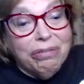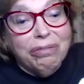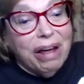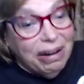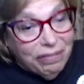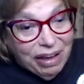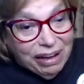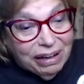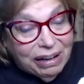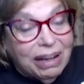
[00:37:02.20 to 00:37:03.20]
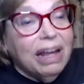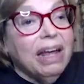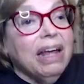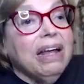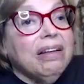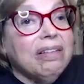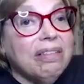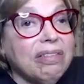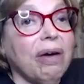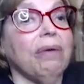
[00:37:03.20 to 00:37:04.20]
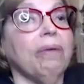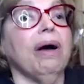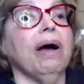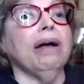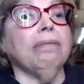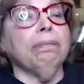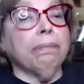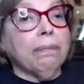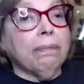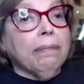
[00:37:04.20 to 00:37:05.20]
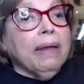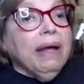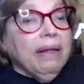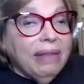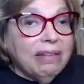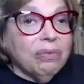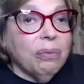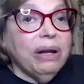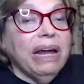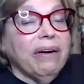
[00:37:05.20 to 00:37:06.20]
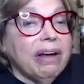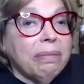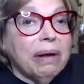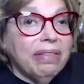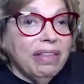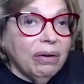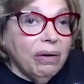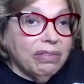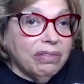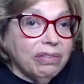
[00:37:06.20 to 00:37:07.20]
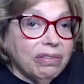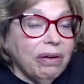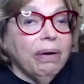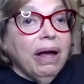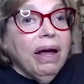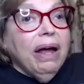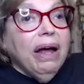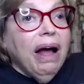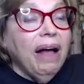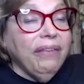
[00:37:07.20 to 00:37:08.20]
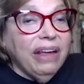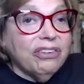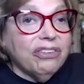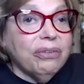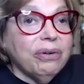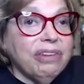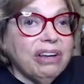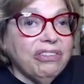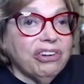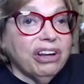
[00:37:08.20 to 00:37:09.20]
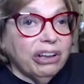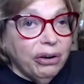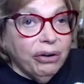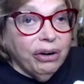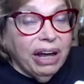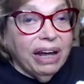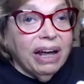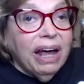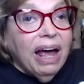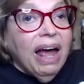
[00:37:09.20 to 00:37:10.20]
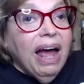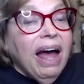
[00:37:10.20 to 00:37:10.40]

or renovated. So, that's one area, but I think also on the issue of teaching and learning,